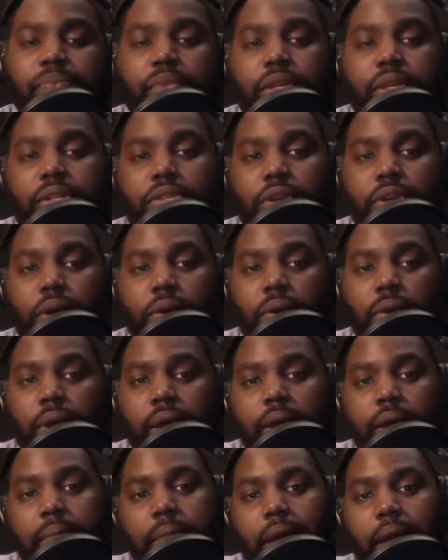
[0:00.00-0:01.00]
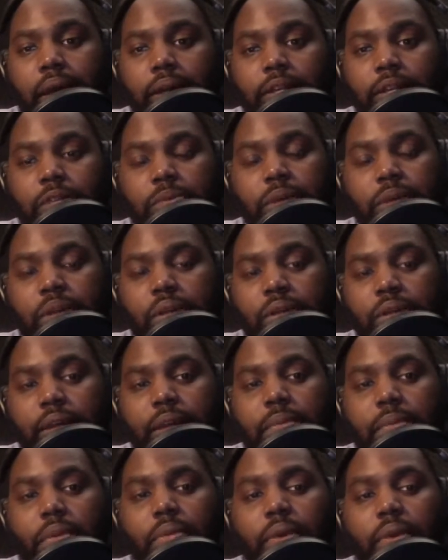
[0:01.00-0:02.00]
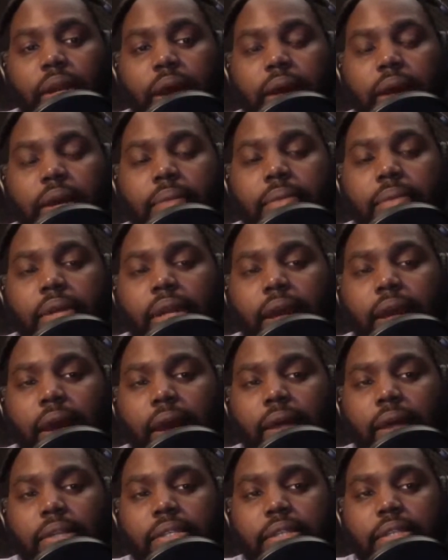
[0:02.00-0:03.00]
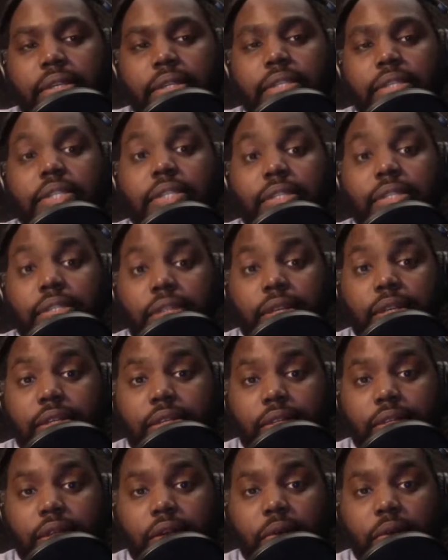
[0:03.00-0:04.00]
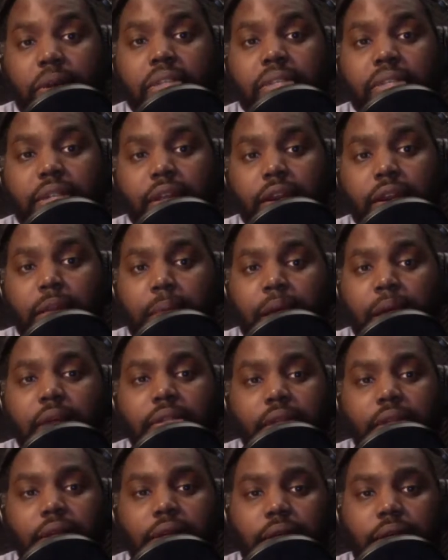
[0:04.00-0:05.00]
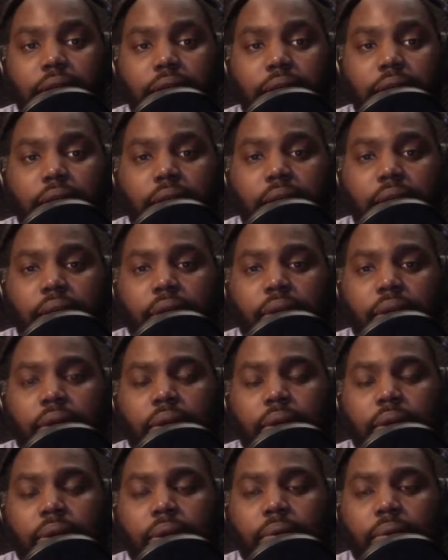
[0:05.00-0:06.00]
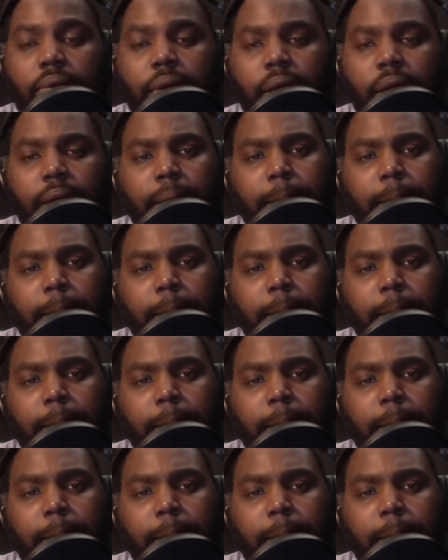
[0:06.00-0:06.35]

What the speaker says: So, and I'm not going to speak on that. But what I am going to ask is this is a question that I'm asking, right?